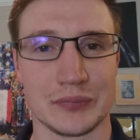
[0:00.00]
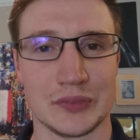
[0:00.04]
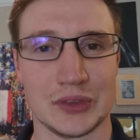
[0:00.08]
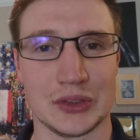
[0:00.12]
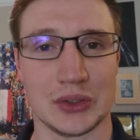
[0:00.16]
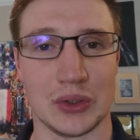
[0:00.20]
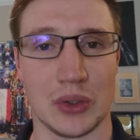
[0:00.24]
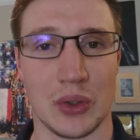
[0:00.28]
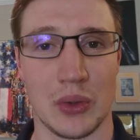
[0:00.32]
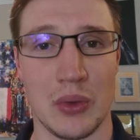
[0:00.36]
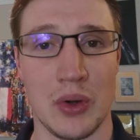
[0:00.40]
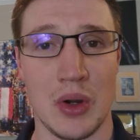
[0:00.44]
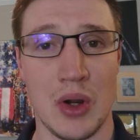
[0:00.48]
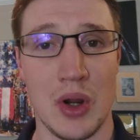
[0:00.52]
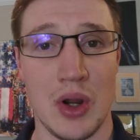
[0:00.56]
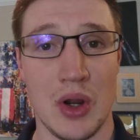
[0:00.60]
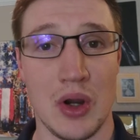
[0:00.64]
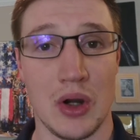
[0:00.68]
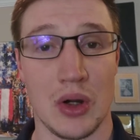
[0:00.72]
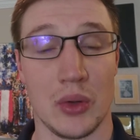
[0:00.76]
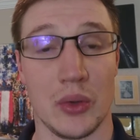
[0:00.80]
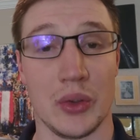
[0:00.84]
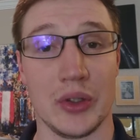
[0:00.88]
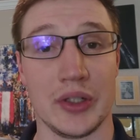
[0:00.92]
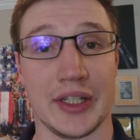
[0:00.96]
So
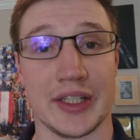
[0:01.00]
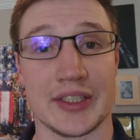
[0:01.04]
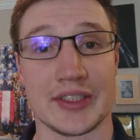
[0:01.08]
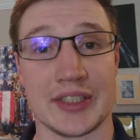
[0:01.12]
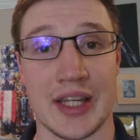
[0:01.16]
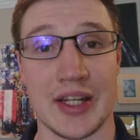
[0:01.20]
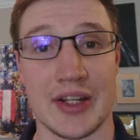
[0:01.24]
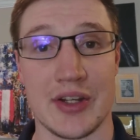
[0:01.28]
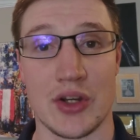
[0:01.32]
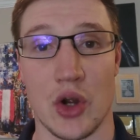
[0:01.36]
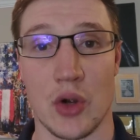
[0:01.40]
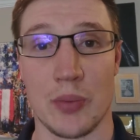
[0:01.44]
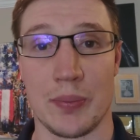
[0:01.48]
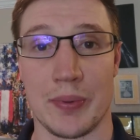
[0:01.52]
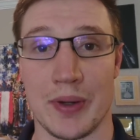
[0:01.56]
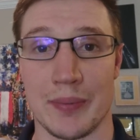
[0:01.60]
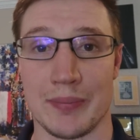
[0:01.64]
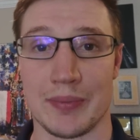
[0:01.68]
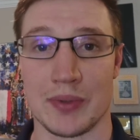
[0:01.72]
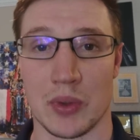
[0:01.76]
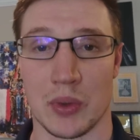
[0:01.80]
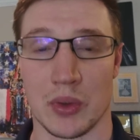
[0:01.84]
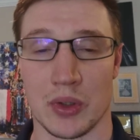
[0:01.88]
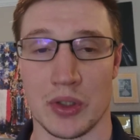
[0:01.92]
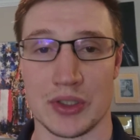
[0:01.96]
we're really excited to open
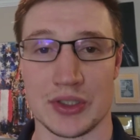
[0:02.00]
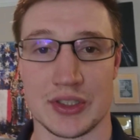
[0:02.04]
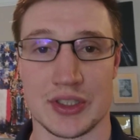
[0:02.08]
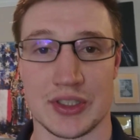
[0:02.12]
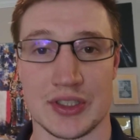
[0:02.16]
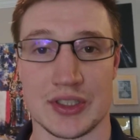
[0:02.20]
up doors.